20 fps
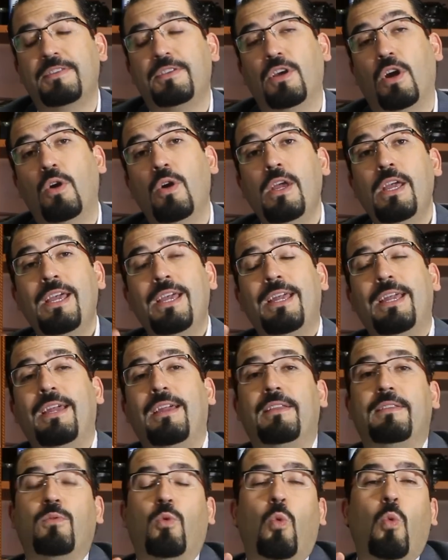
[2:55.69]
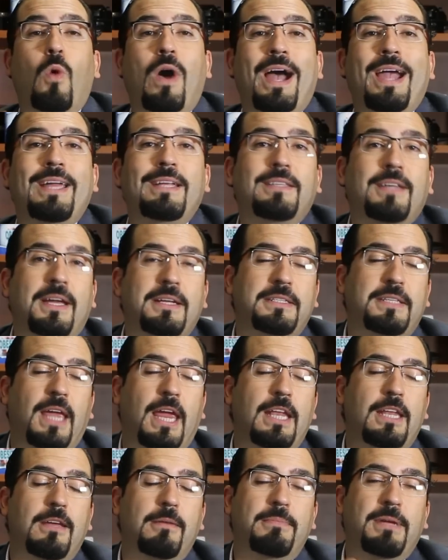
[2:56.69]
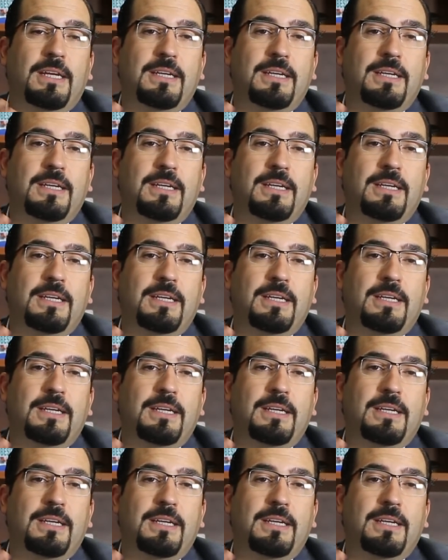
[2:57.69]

So why titanium?